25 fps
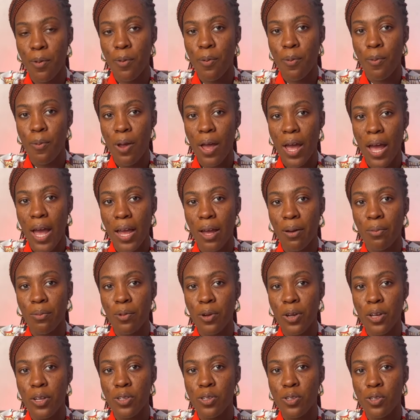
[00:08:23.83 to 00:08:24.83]
where I am
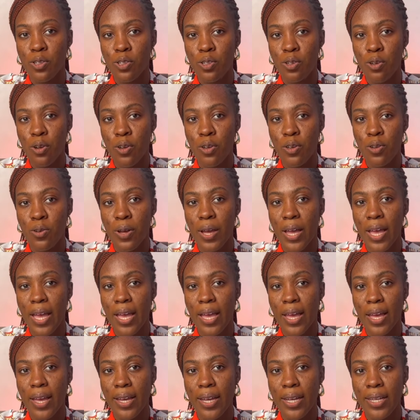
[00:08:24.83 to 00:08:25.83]
going to show you
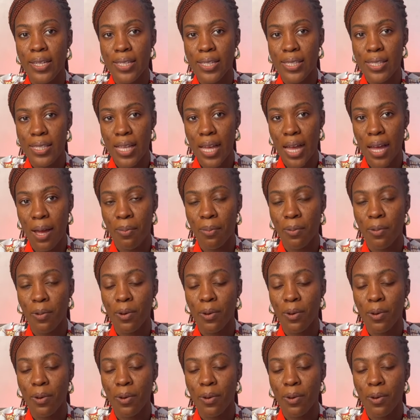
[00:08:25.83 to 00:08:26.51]
a step